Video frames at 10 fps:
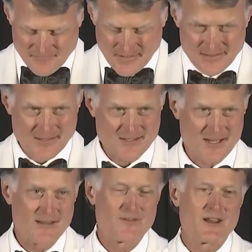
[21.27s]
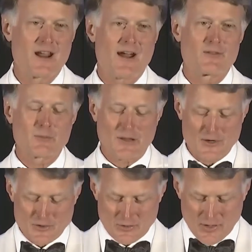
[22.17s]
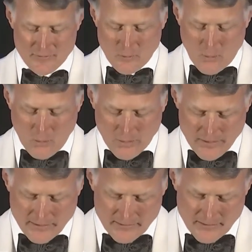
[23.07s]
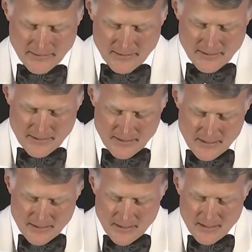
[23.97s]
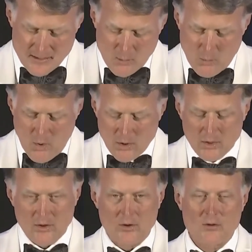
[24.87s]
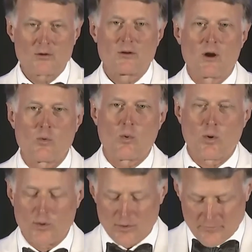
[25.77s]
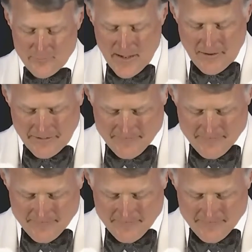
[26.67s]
This evening, I have the pleasure of awarding the Walker Award of Merit.